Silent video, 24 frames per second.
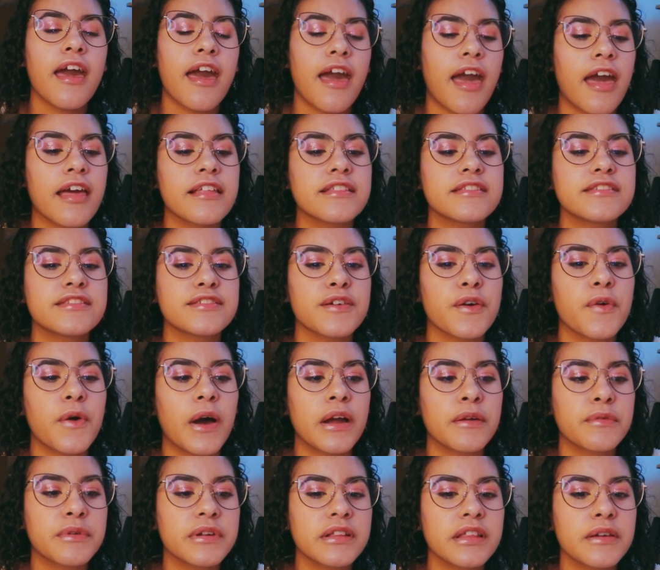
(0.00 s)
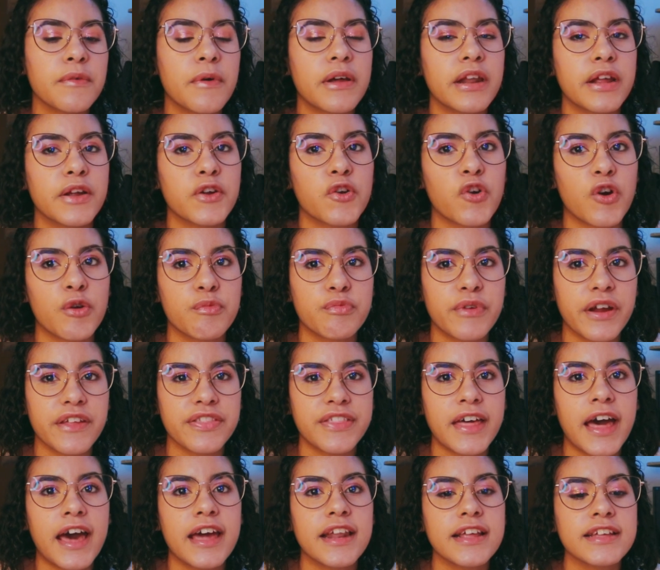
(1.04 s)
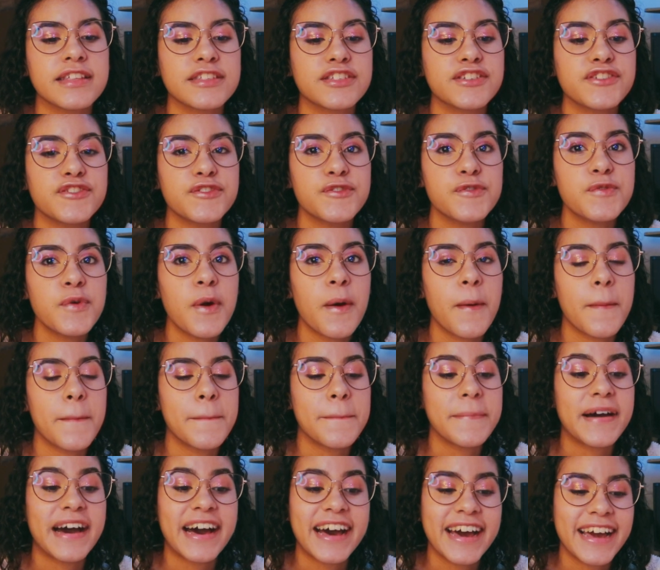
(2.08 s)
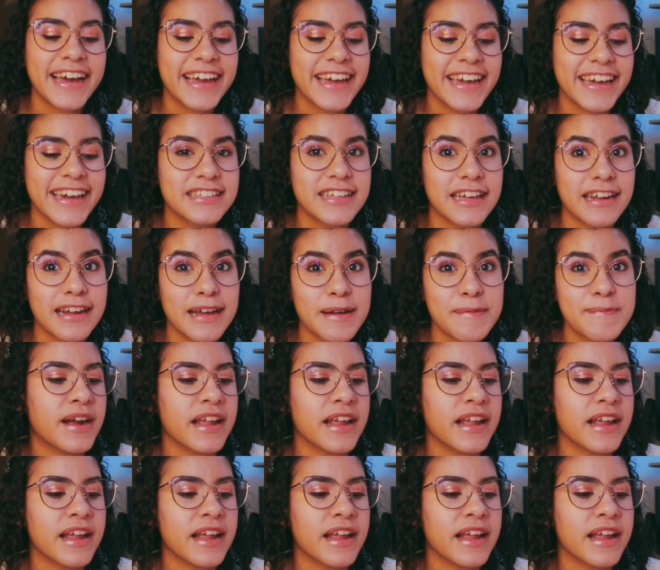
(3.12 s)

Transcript: And so I really want to incorporate that into my setup.